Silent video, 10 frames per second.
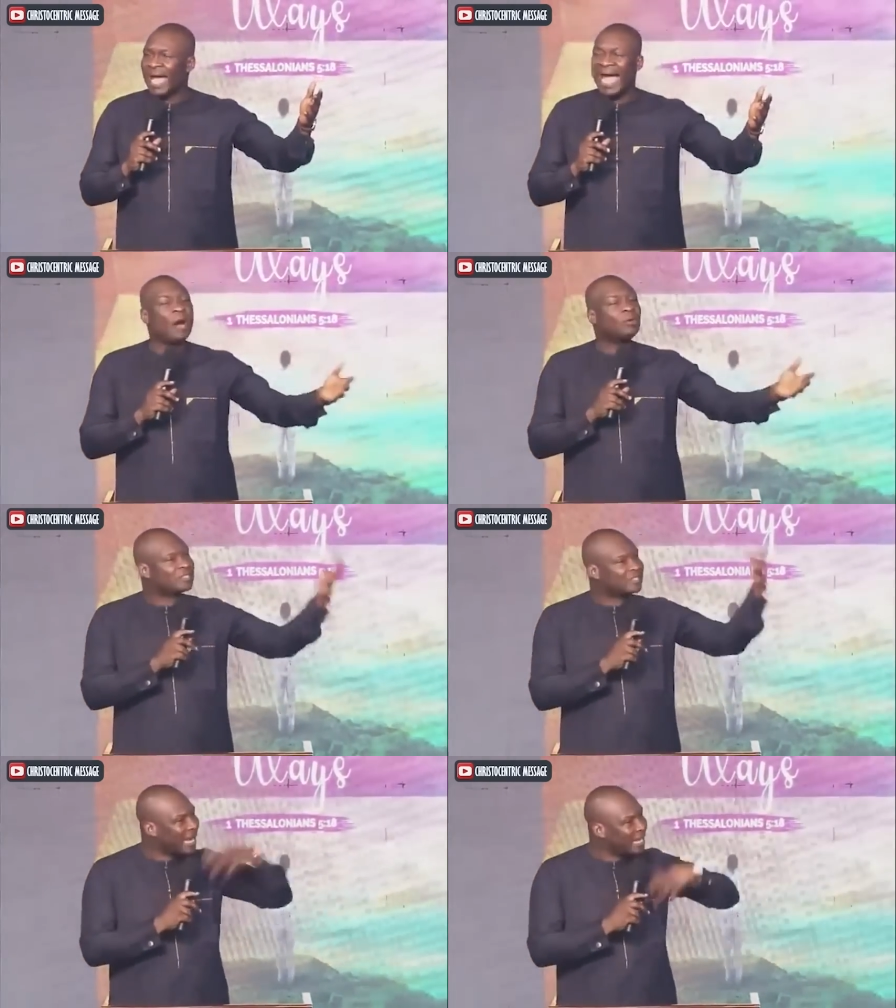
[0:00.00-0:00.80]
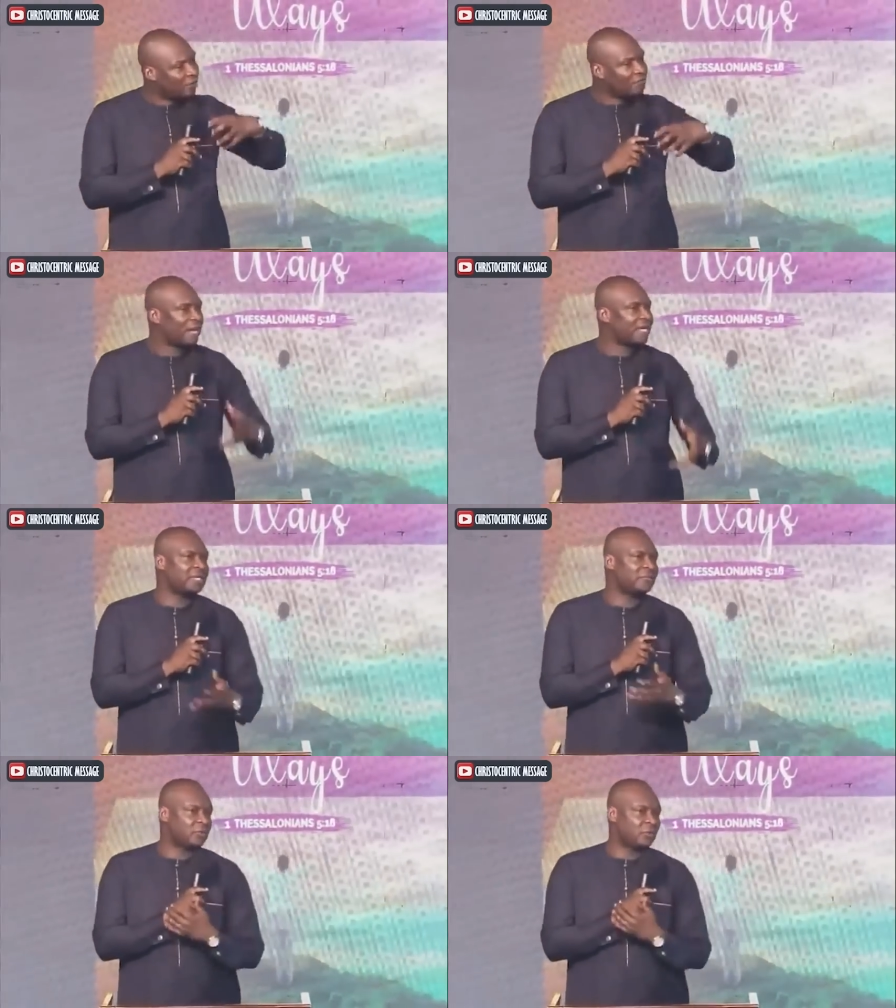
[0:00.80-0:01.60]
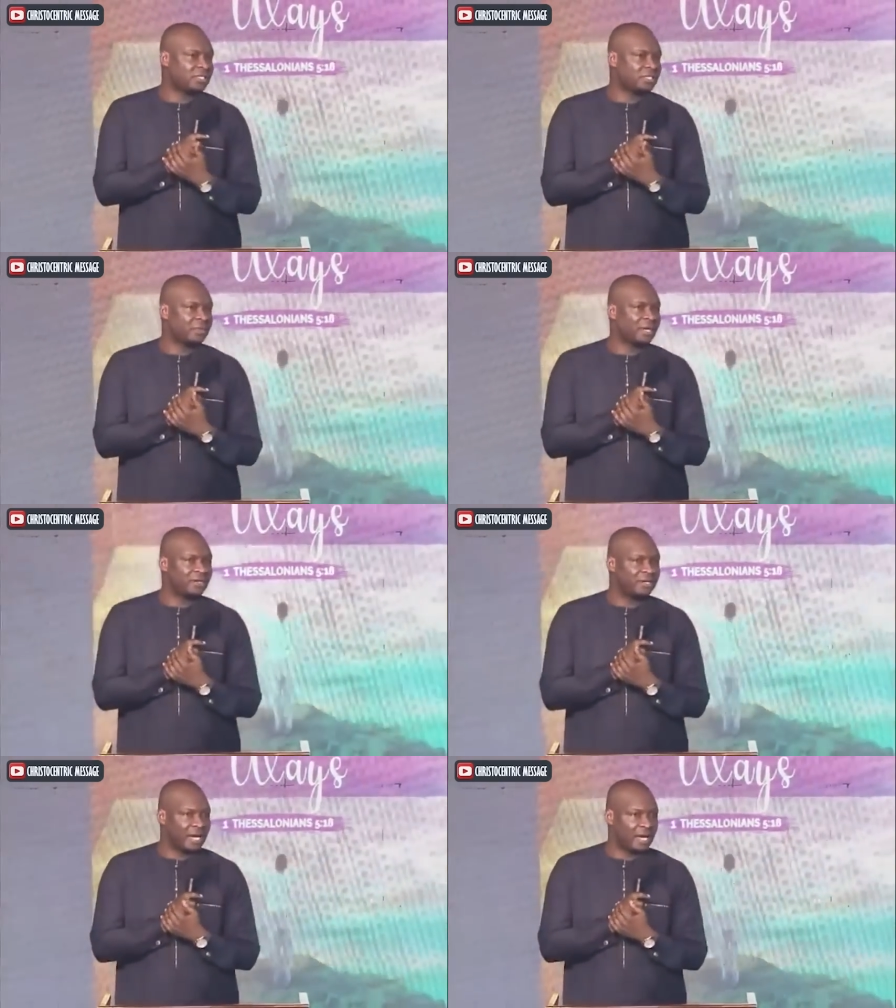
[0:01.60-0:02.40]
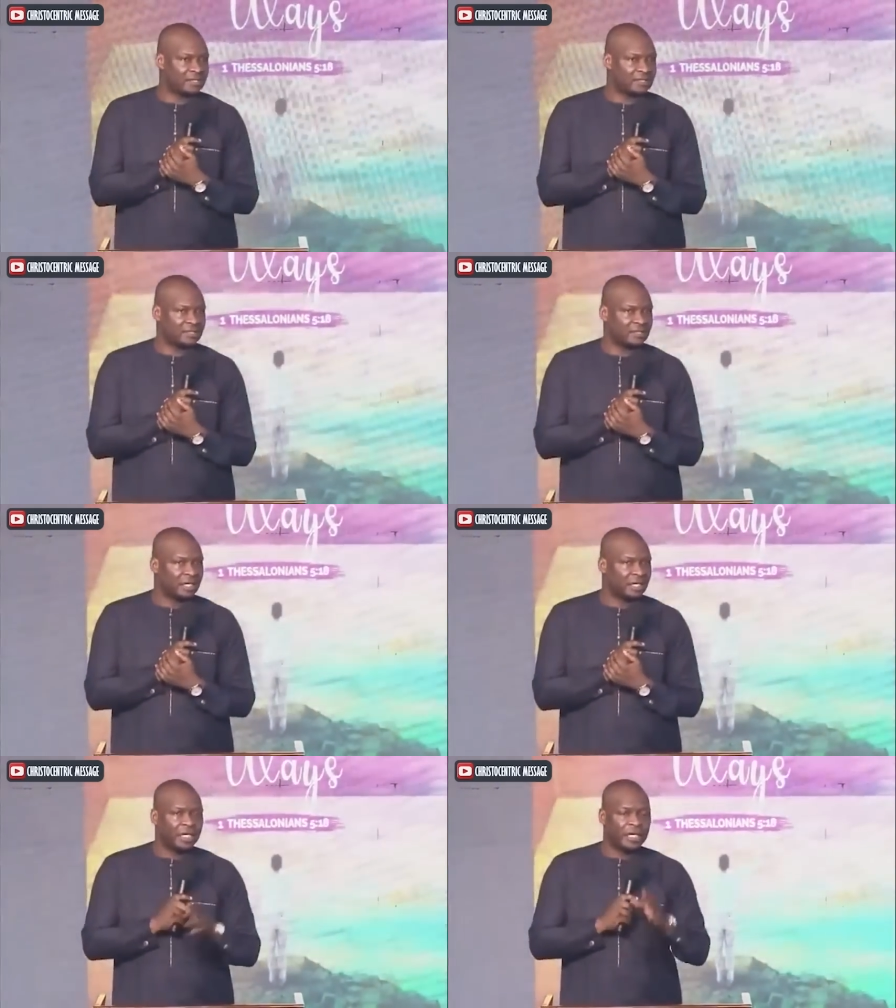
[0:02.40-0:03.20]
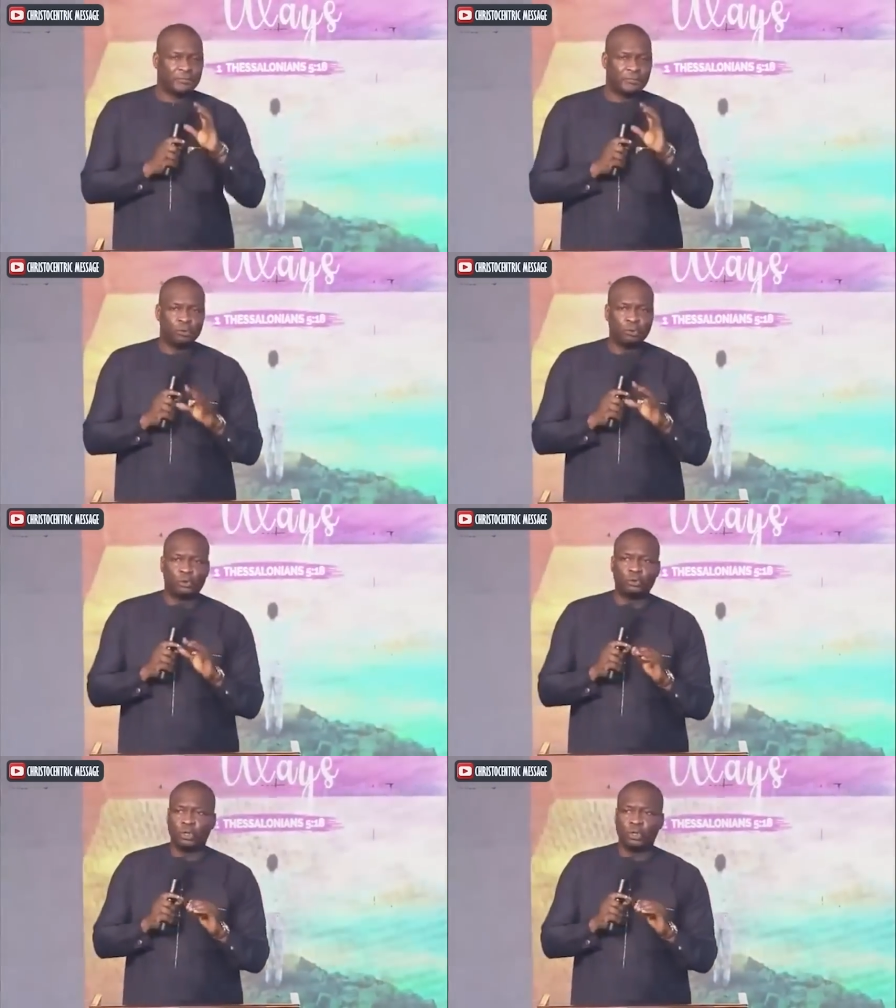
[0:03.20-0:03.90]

outside of my influence in many regards. If you do